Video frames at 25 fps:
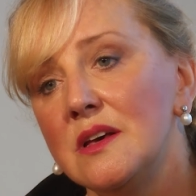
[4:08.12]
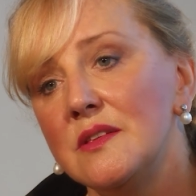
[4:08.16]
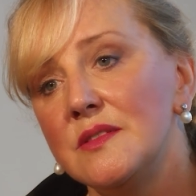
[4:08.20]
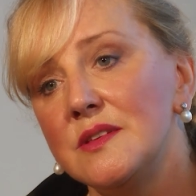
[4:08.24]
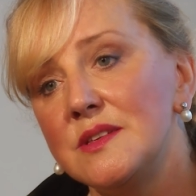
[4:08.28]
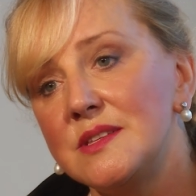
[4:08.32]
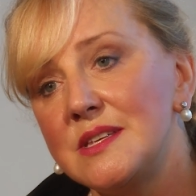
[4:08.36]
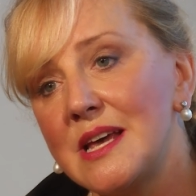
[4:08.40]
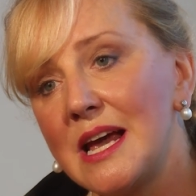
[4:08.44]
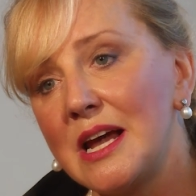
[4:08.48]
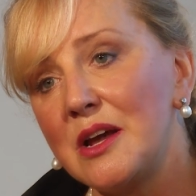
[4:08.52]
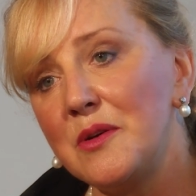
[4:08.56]

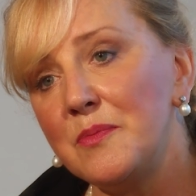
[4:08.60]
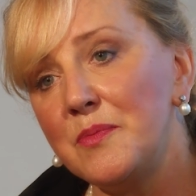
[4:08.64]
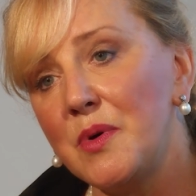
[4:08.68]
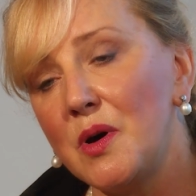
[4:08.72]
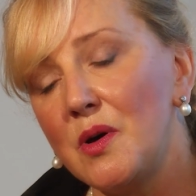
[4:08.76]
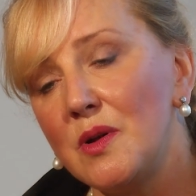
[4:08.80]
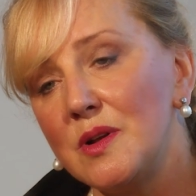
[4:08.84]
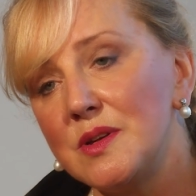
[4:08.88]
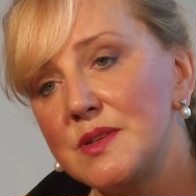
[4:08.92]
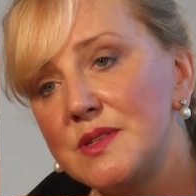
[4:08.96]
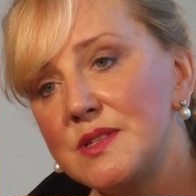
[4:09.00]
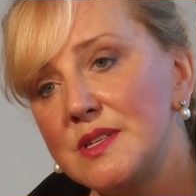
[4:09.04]
The second
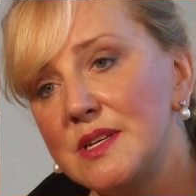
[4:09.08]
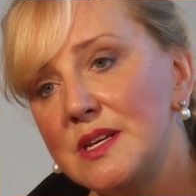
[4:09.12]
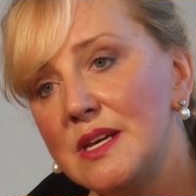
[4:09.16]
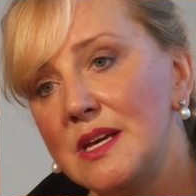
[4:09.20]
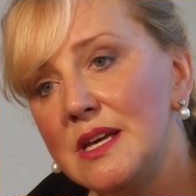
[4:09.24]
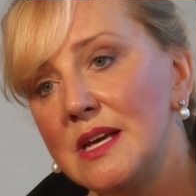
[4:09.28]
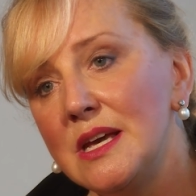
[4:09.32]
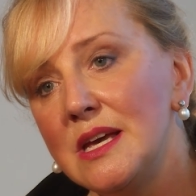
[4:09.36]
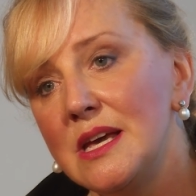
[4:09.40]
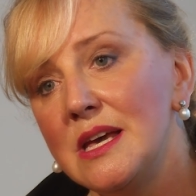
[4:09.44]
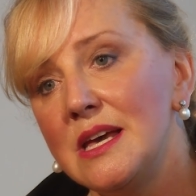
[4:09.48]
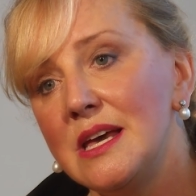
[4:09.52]

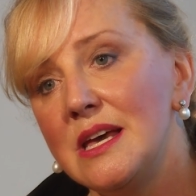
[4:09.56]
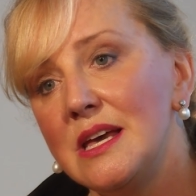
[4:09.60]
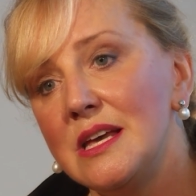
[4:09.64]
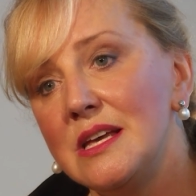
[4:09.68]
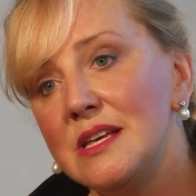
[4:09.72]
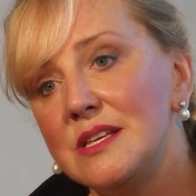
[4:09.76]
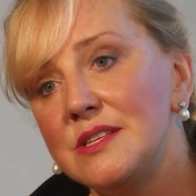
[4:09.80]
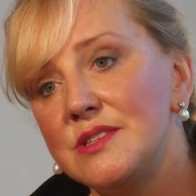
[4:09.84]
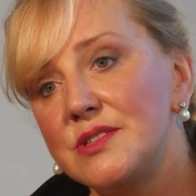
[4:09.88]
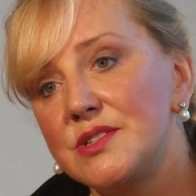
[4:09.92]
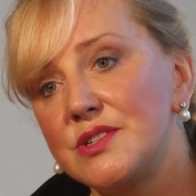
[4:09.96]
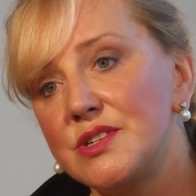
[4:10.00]
policy
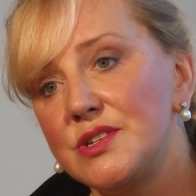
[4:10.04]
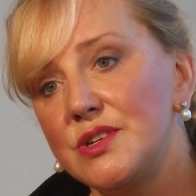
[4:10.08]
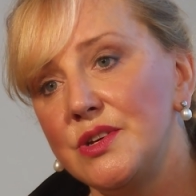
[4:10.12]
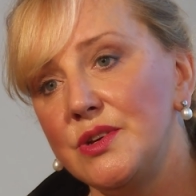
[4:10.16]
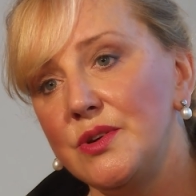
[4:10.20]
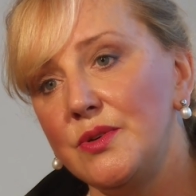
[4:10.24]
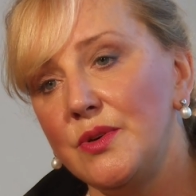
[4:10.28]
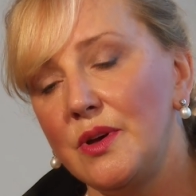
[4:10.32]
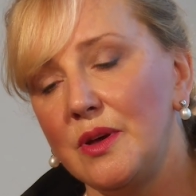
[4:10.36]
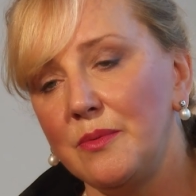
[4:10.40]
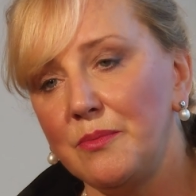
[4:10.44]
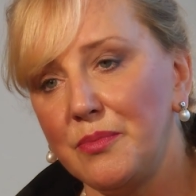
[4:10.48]
is
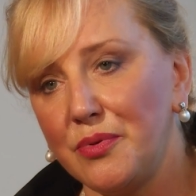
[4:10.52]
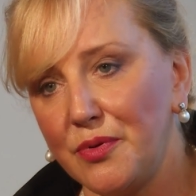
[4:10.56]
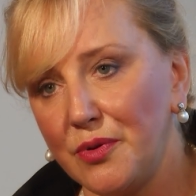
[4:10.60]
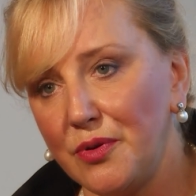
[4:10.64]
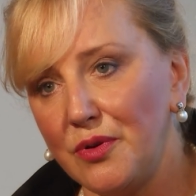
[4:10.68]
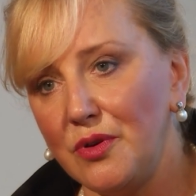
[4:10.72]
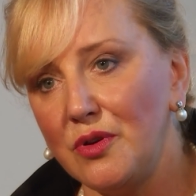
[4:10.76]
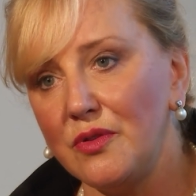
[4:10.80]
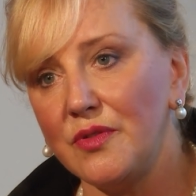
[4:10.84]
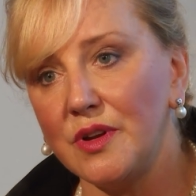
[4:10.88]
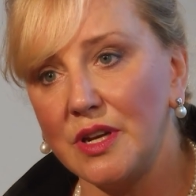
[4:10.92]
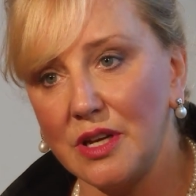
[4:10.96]
to
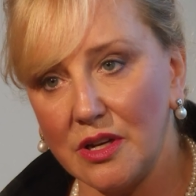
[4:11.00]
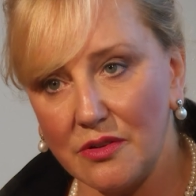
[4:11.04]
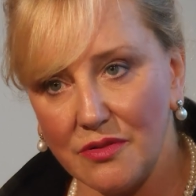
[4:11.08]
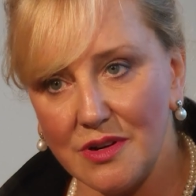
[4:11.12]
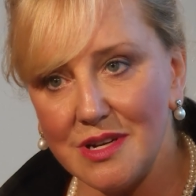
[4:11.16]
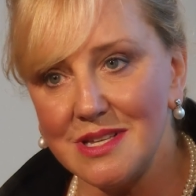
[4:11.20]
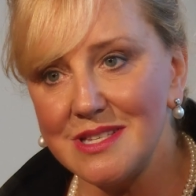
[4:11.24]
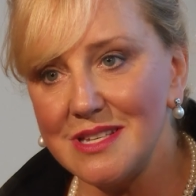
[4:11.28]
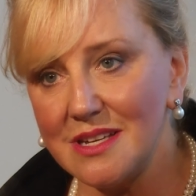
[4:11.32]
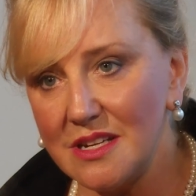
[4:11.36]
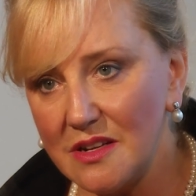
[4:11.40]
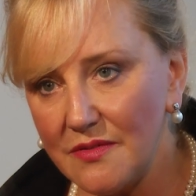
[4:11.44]
improve and
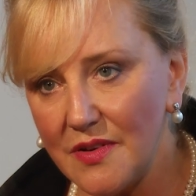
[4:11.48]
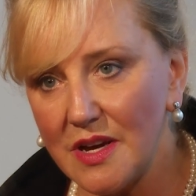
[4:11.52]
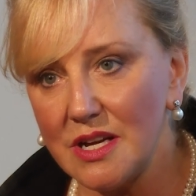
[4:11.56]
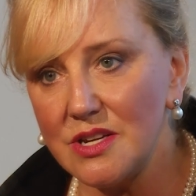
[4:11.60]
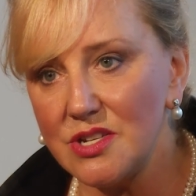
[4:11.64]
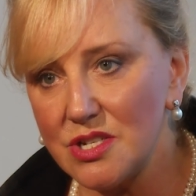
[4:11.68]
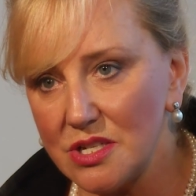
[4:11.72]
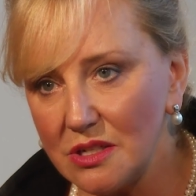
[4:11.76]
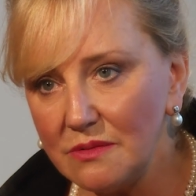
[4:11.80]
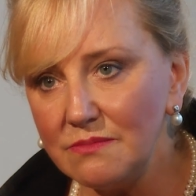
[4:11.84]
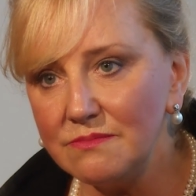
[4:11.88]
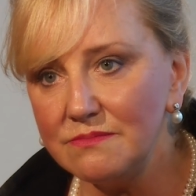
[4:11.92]
increase
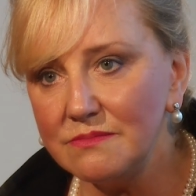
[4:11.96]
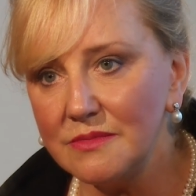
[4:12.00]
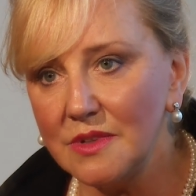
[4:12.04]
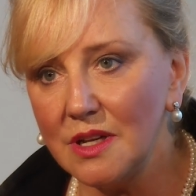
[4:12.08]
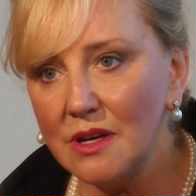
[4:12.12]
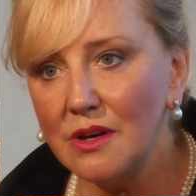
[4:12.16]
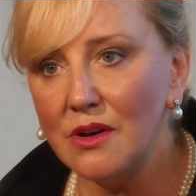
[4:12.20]
innovation.